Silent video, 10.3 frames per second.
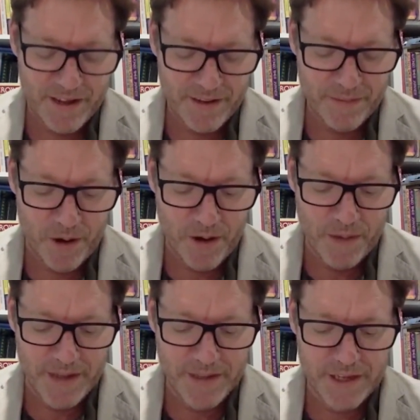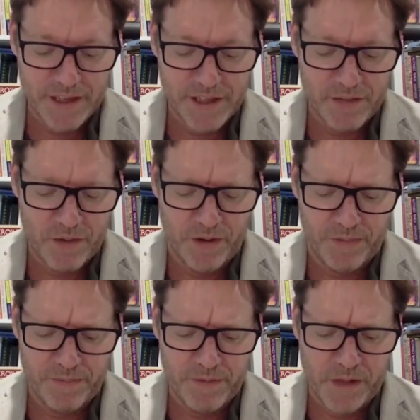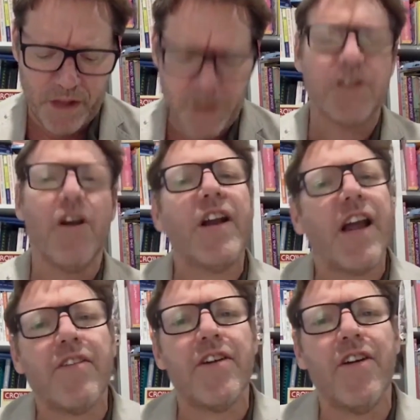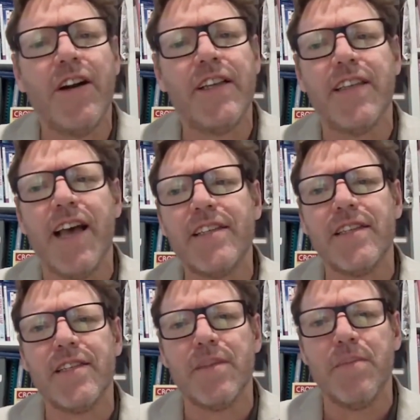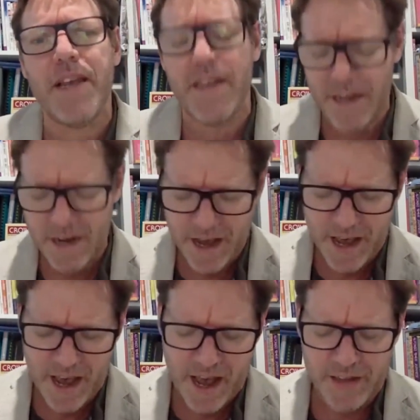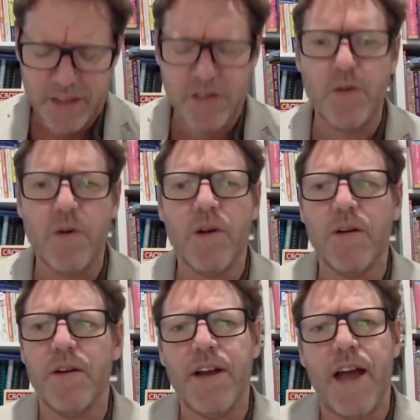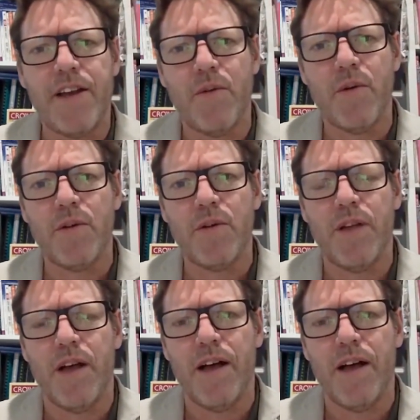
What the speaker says: Byron Bay's touching close to 990,000 as a median, and saw an annual